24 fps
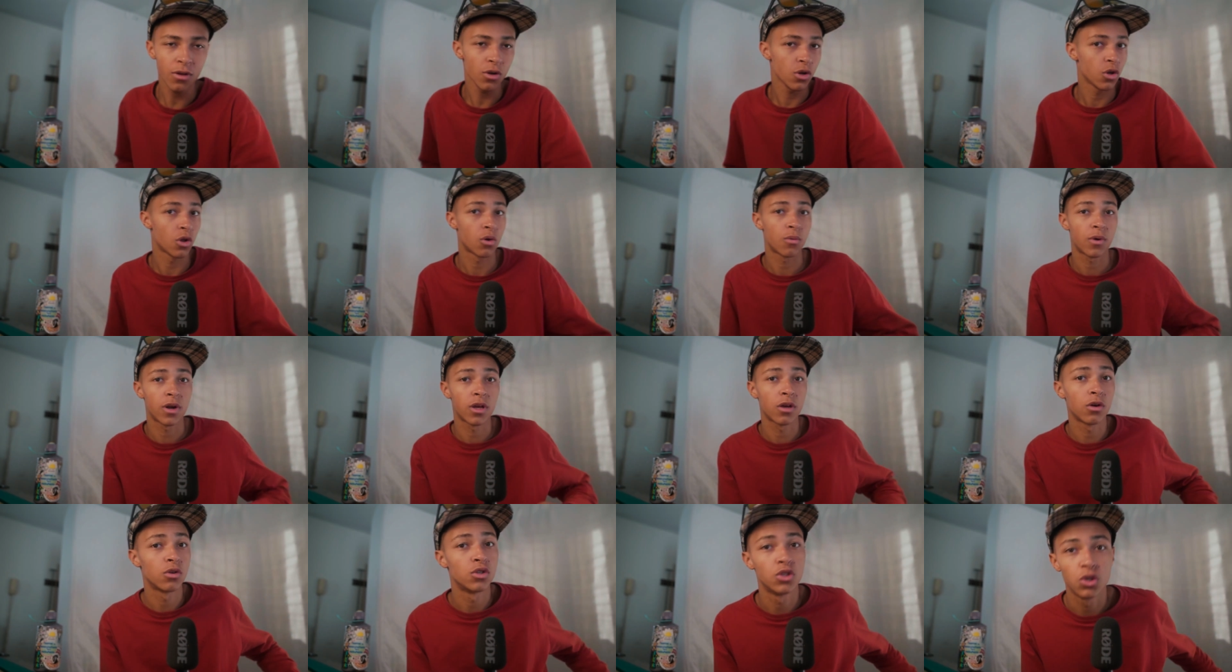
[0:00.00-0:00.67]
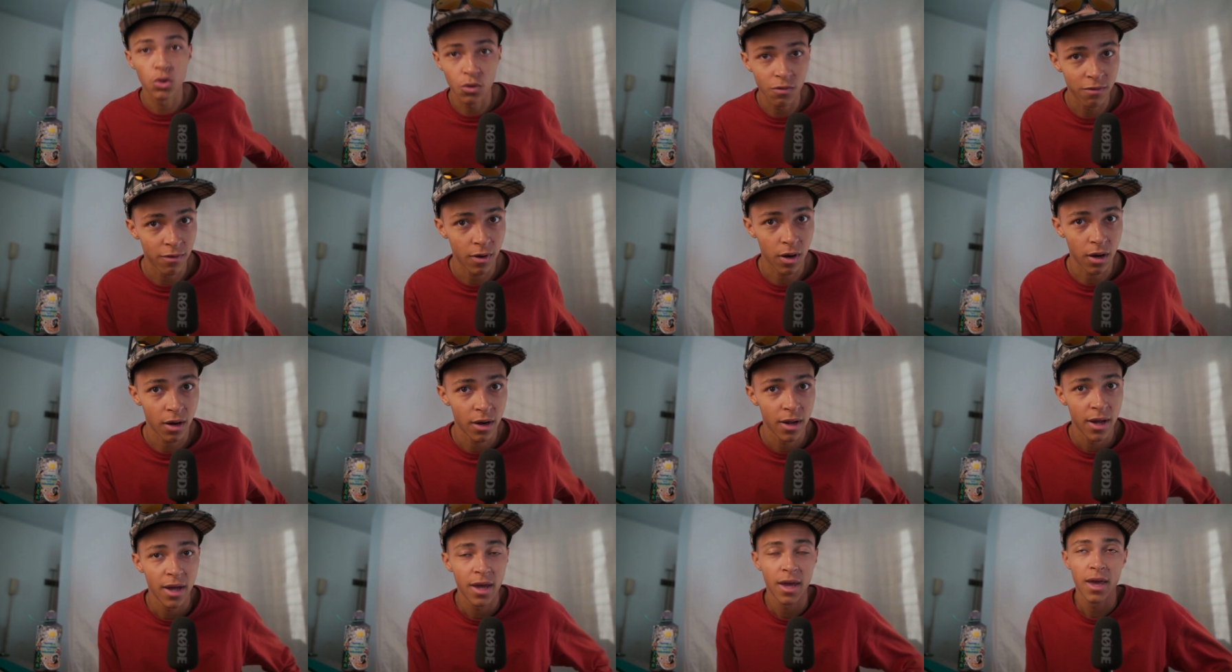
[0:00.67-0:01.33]
You don't want to go too
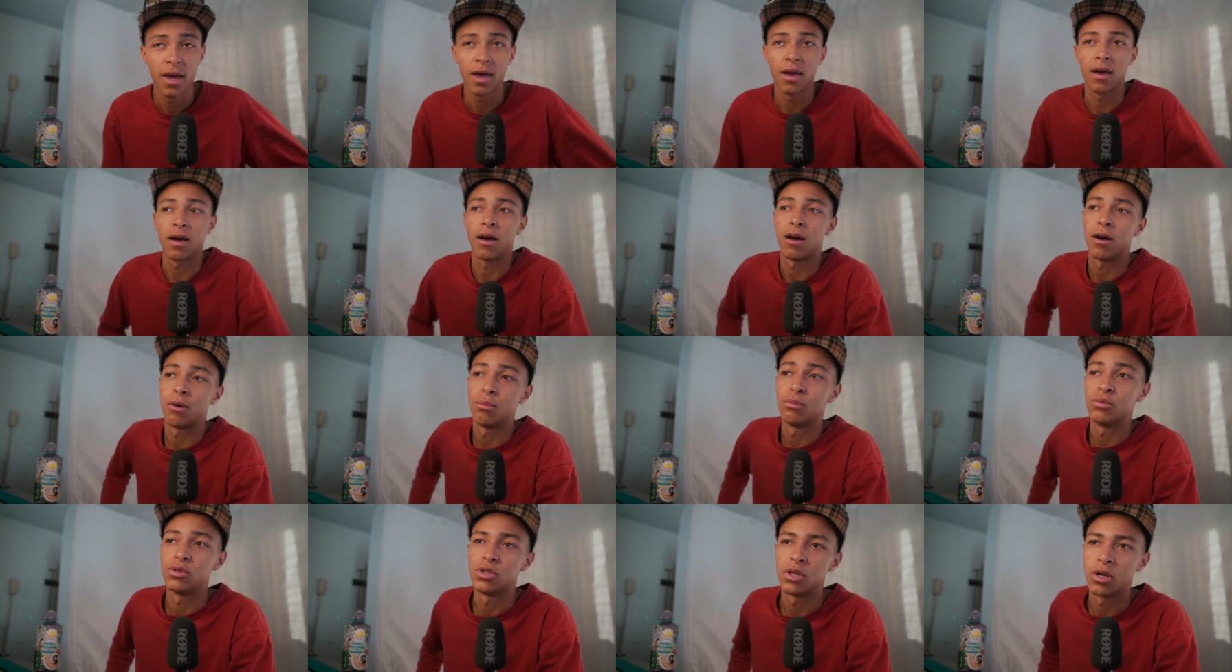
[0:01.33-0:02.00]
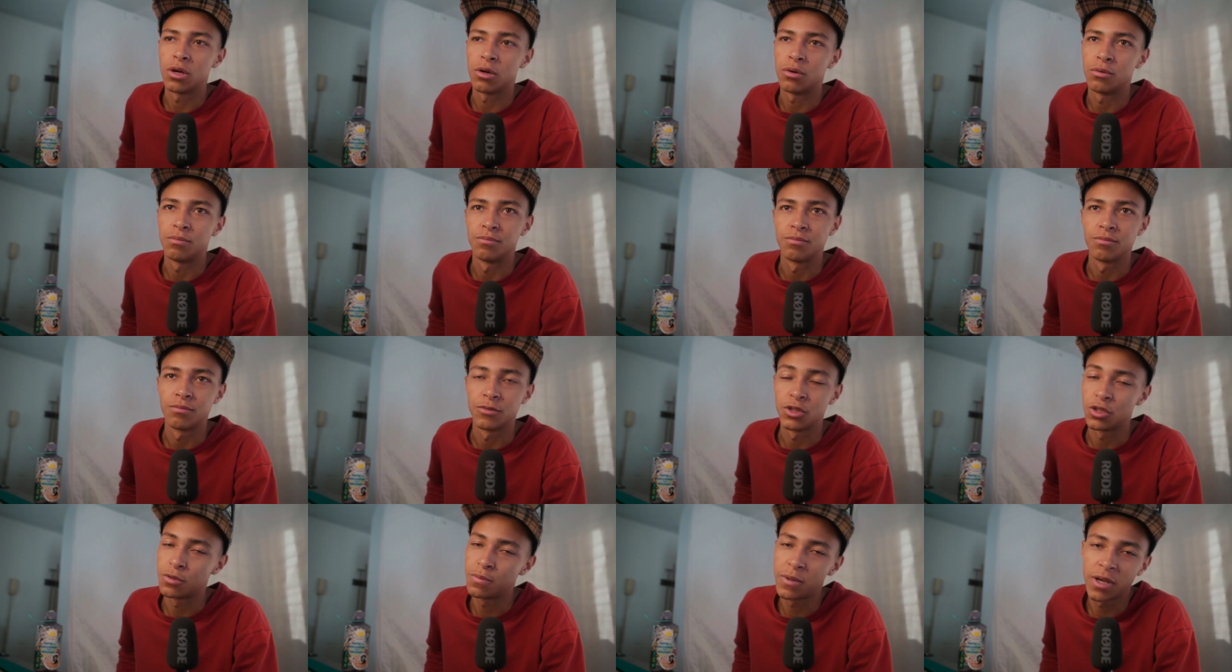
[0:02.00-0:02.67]
far. So
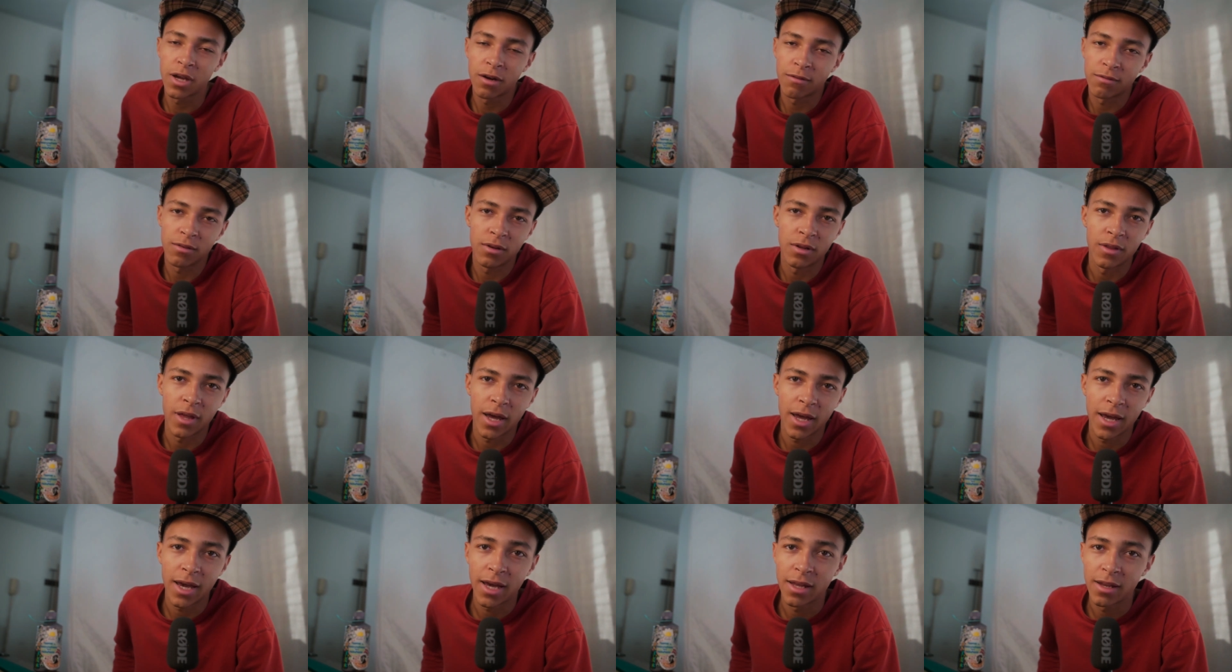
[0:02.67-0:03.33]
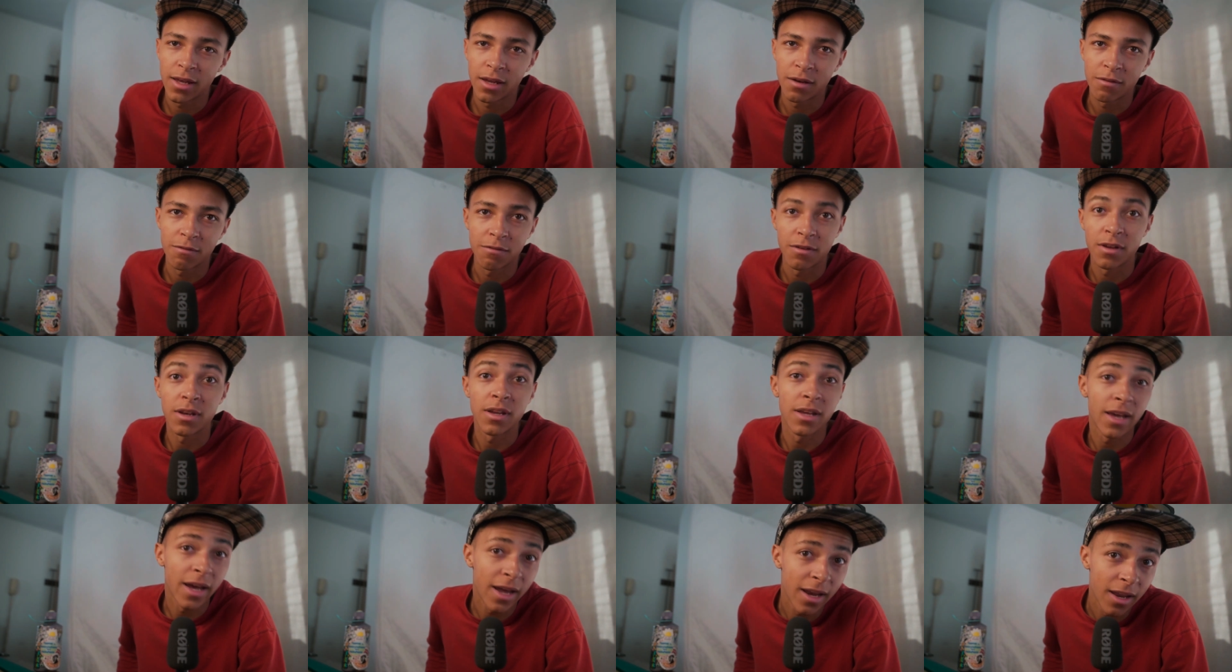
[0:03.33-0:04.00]
just be careful on that. And then
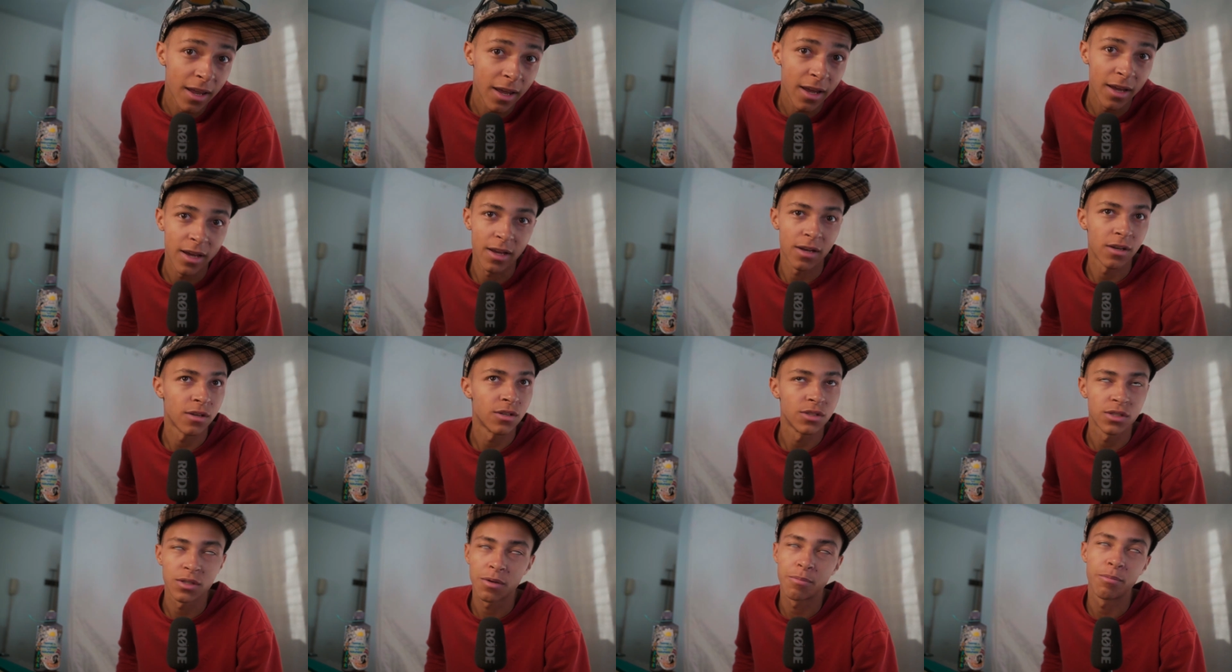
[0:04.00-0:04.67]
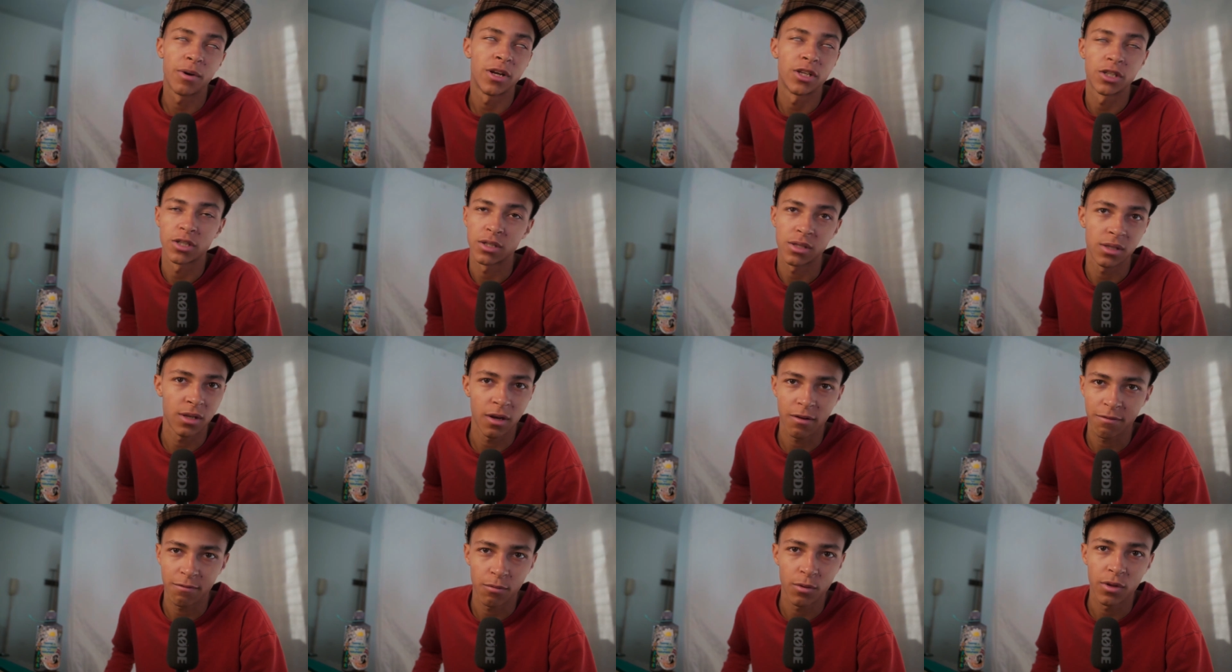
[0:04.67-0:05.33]
vignetting, and there's a bunch of
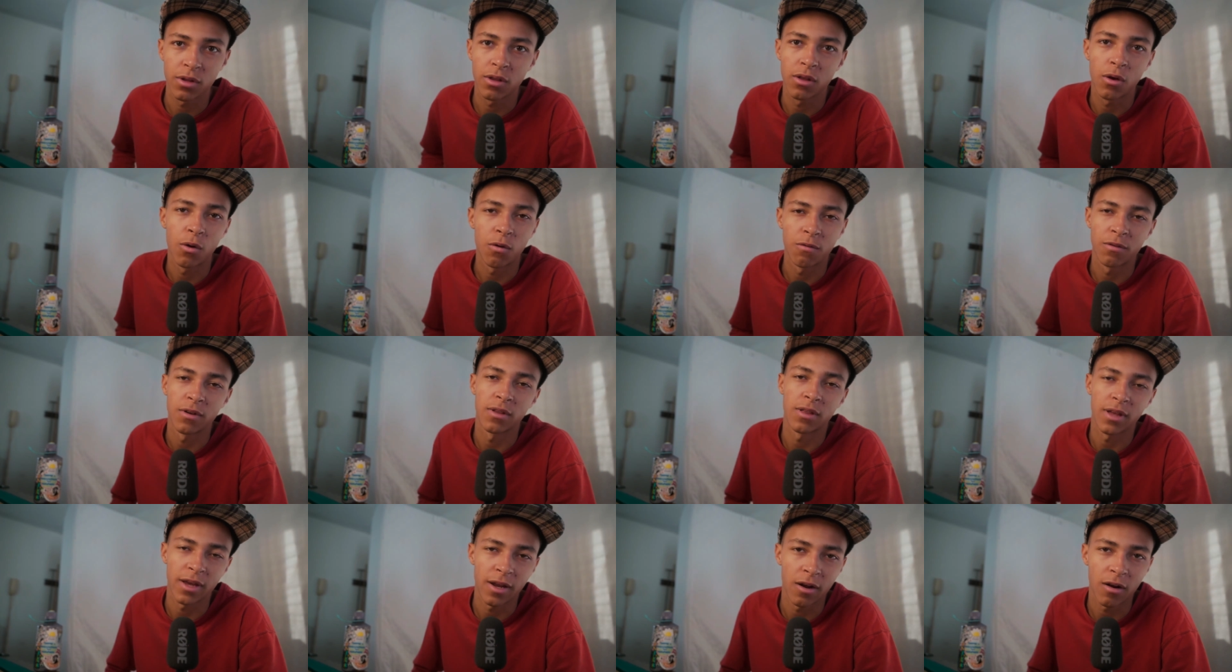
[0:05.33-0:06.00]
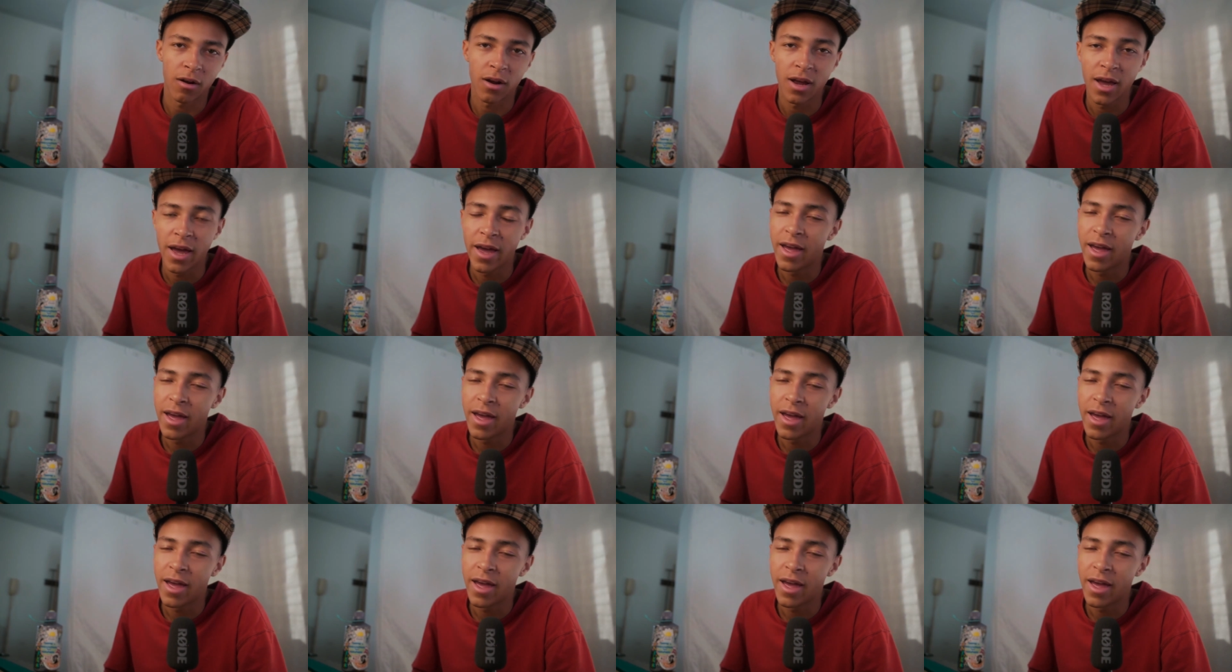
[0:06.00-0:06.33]
stuff. We'll go over it later.